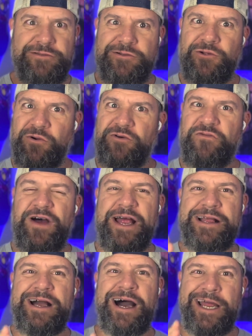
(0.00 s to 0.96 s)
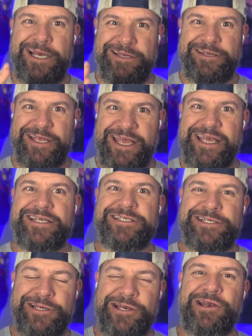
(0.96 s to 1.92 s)
glorifying God
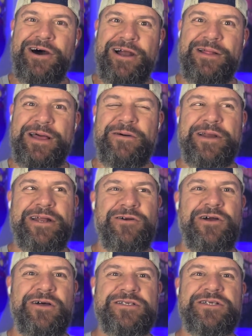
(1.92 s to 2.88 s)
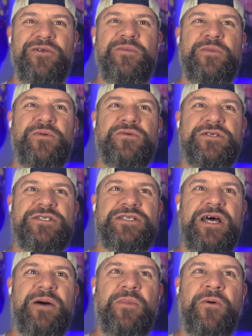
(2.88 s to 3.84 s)
is not allowing or causing other people to
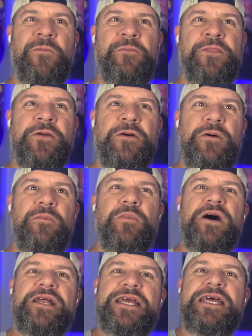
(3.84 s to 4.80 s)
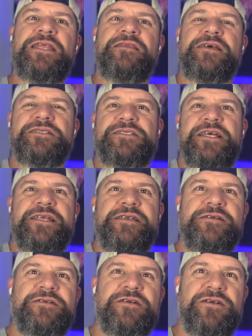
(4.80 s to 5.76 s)
stumble. But in this,
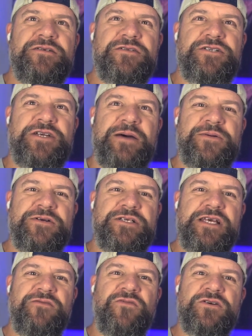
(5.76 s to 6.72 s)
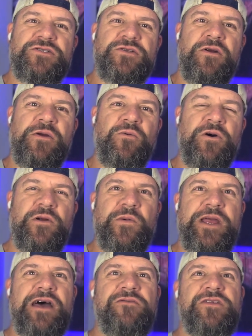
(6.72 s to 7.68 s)
in chapter 10, verse 31,
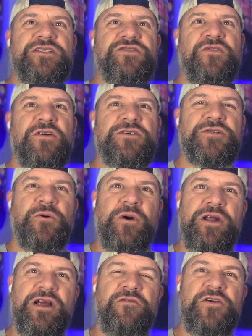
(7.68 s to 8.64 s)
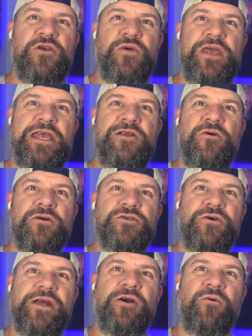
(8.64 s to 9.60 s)
we have this verse. So whatever you eat or
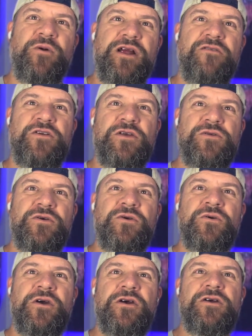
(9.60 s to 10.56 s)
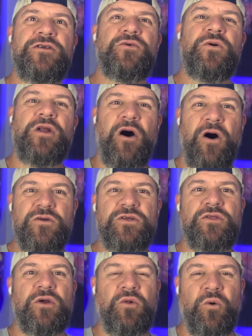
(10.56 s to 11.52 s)
drink or whatever you do, do it all to
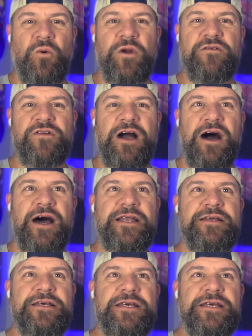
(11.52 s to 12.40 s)
the glory of God.